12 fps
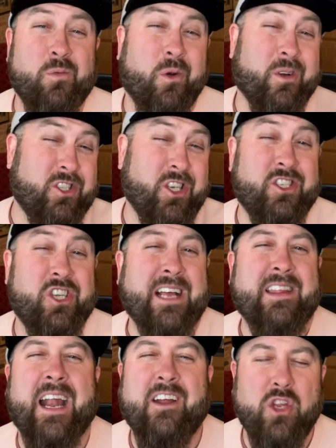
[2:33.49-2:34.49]
We want you to check
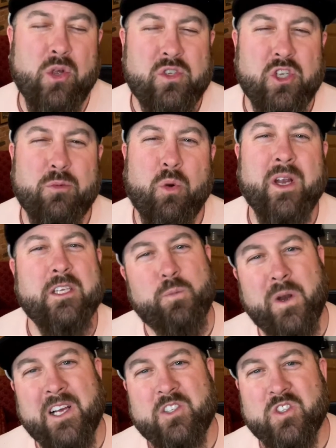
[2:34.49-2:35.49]
that out, YouTube or
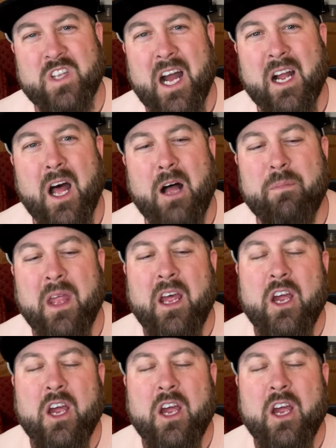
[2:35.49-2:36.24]
hisproductions.com.